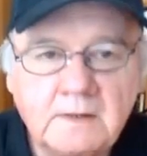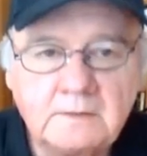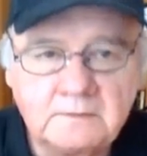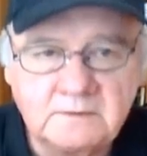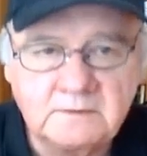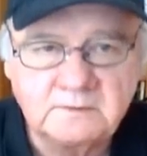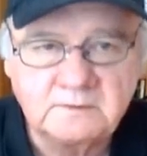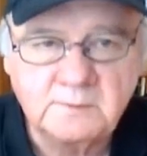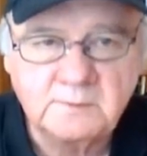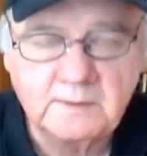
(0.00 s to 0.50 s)

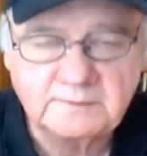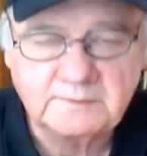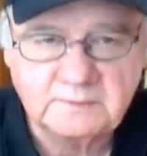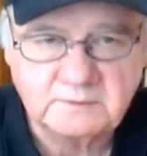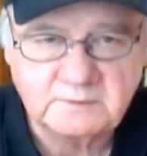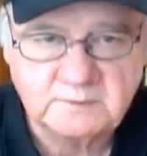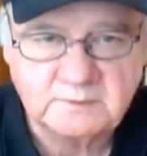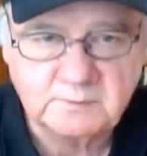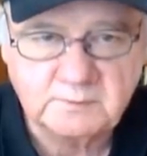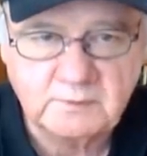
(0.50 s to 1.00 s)
These pups
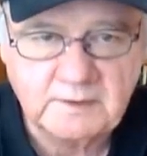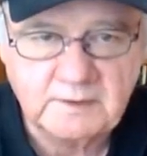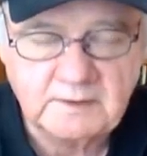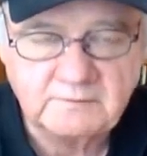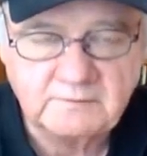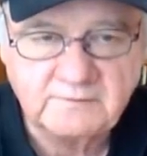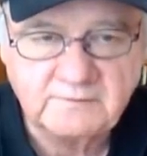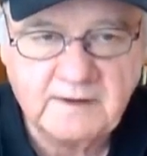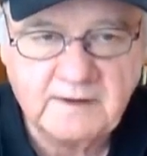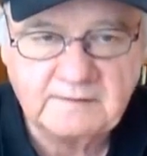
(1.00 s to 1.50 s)
are sprinting
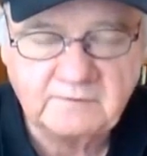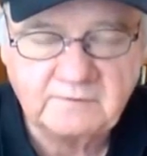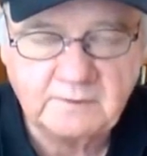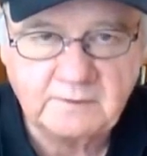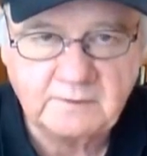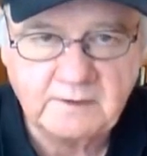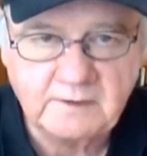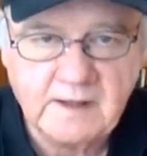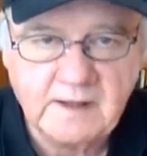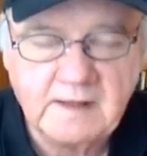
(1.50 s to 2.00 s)

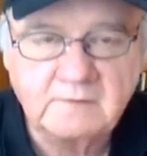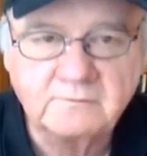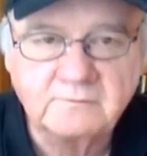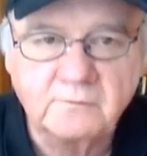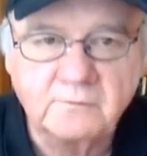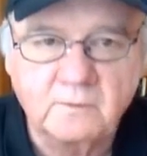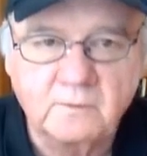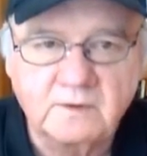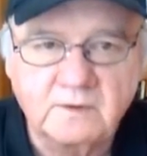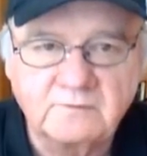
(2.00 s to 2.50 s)

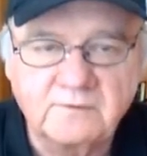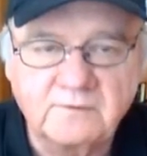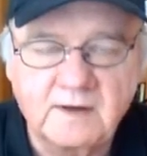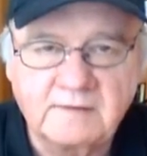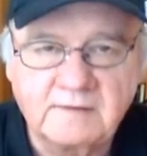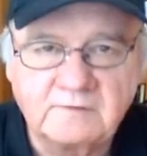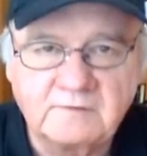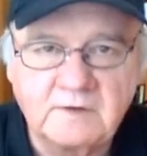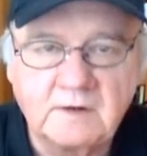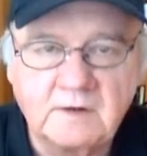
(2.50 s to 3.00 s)

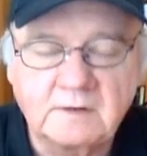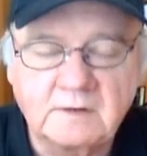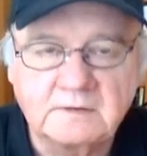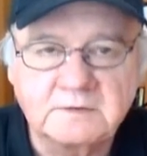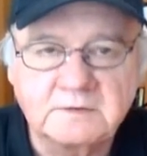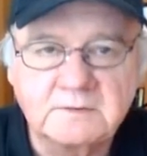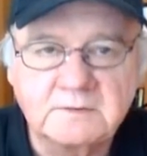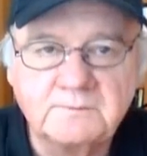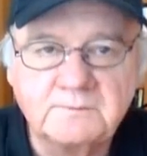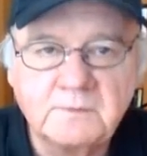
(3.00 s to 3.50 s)
545
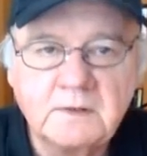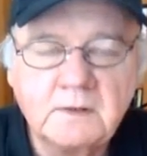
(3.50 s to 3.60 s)
yards.